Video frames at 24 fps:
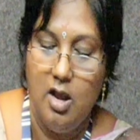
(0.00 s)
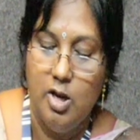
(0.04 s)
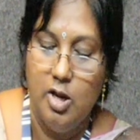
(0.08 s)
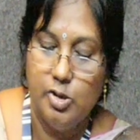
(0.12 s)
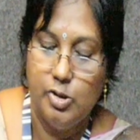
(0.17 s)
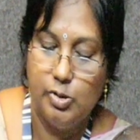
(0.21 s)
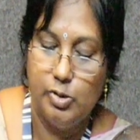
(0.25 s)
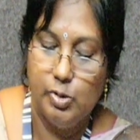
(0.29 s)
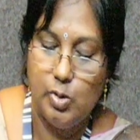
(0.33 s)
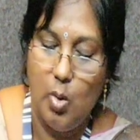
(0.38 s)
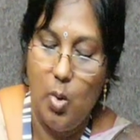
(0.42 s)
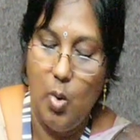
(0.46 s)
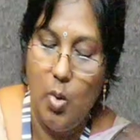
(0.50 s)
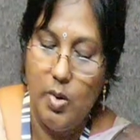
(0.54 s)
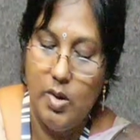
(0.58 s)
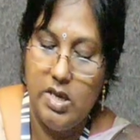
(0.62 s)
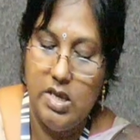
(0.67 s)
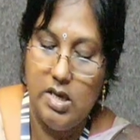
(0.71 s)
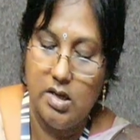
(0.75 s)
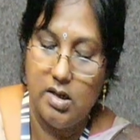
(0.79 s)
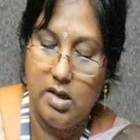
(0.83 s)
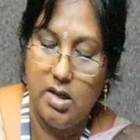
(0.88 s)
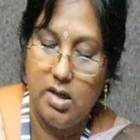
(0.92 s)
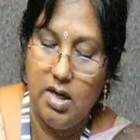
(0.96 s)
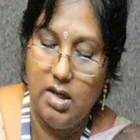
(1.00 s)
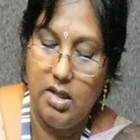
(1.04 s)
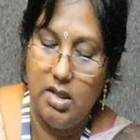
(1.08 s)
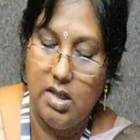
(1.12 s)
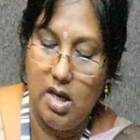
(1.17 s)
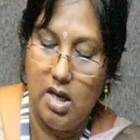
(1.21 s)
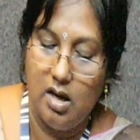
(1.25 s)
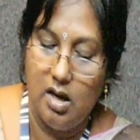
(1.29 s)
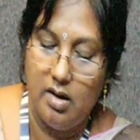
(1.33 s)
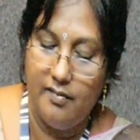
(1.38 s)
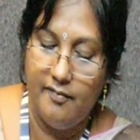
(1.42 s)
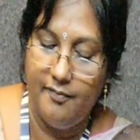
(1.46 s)
So here
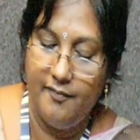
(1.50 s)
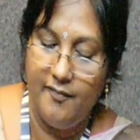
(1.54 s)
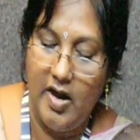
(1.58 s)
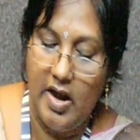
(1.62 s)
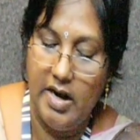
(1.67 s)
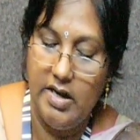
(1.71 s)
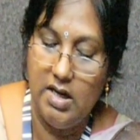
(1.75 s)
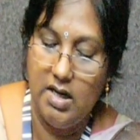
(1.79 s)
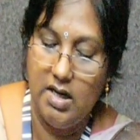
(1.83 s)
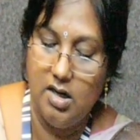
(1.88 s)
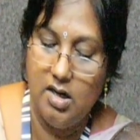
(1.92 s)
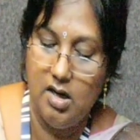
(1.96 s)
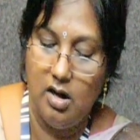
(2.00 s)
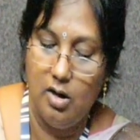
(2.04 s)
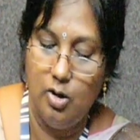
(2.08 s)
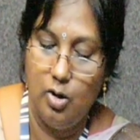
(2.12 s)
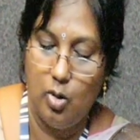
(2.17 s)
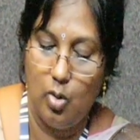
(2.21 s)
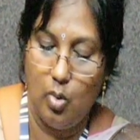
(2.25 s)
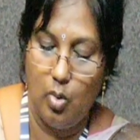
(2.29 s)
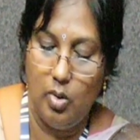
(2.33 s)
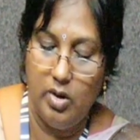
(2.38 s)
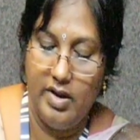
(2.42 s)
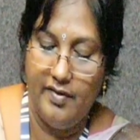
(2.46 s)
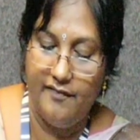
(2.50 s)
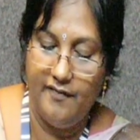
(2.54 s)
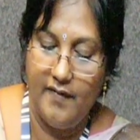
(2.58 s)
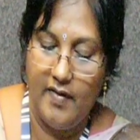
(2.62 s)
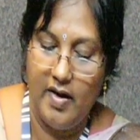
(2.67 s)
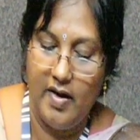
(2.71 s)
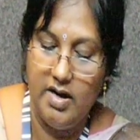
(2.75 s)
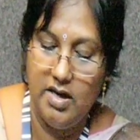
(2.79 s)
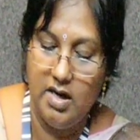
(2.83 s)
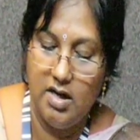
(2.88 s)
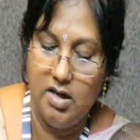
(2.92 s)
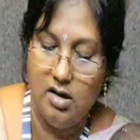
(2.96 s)
the finite
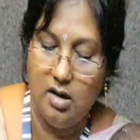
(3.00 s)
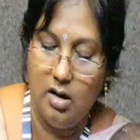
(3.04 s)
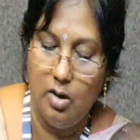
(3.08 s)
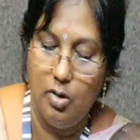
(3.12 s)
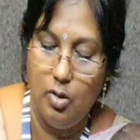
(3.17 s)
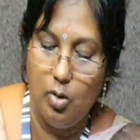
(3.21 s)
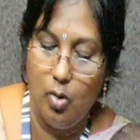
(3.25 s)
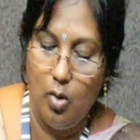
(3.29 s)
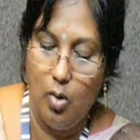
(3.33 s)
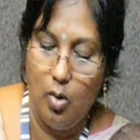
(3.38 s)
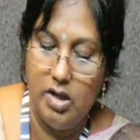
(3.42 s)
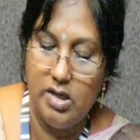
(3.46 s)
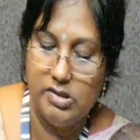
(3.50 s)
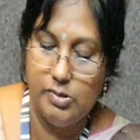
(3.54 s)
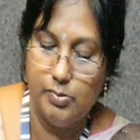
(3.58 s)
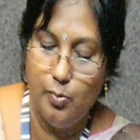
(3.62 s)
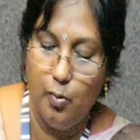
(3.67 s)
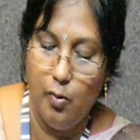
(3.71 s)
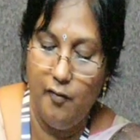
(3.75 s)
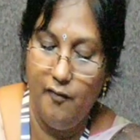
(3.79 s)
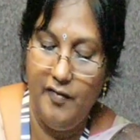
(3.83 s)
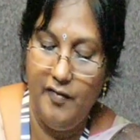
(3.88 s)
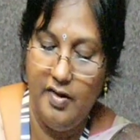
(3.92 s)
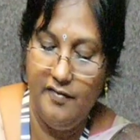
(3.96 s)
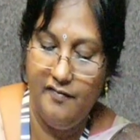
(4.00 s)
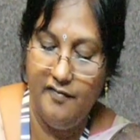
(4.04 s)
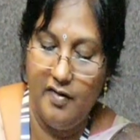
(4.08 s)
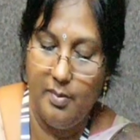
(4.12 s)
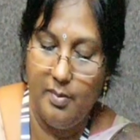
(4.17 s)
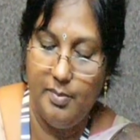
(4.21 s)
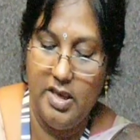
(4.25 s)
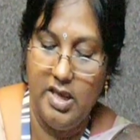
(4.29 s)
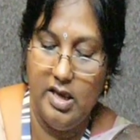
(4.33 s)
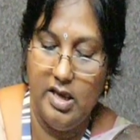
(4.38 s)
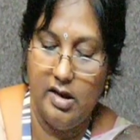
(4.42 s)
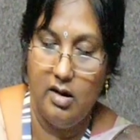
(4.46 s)
control is moving
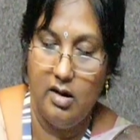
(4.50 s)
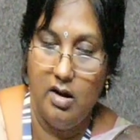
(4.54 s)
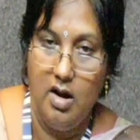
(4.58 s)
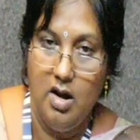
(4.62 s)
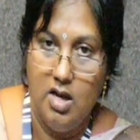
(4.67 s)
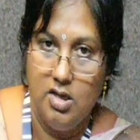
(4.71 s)
from here.